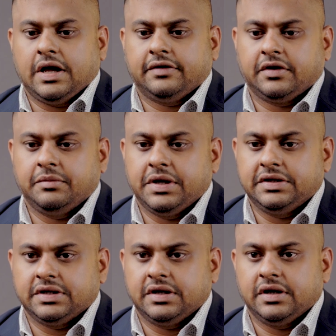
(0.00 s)
As I
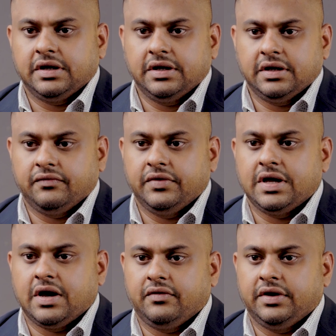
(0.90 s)
mentioned earlier, we
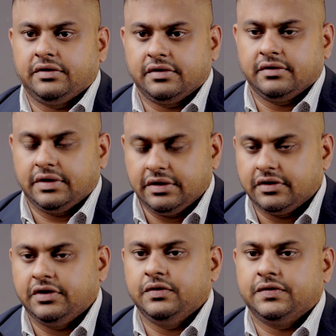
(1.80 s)
have
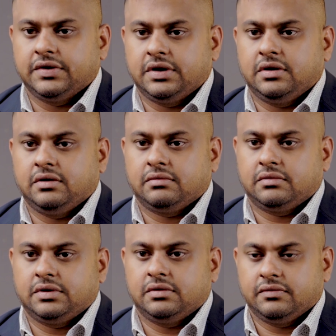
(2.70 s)
introduced a
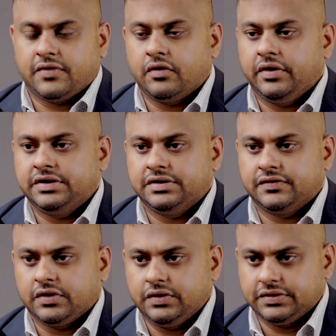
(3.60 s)
foundation
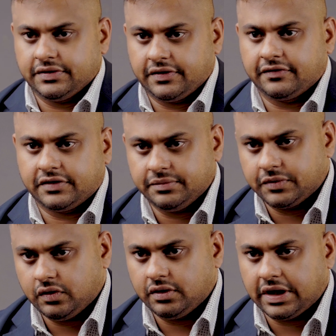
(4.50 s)
solution
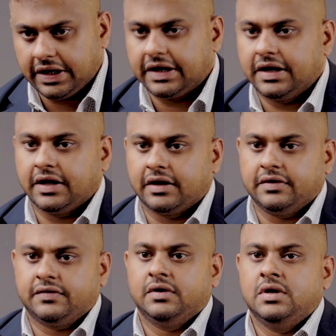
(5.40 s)
system called helical
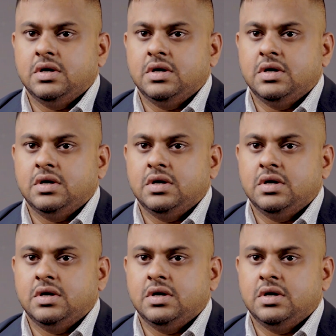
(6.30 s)
anchors.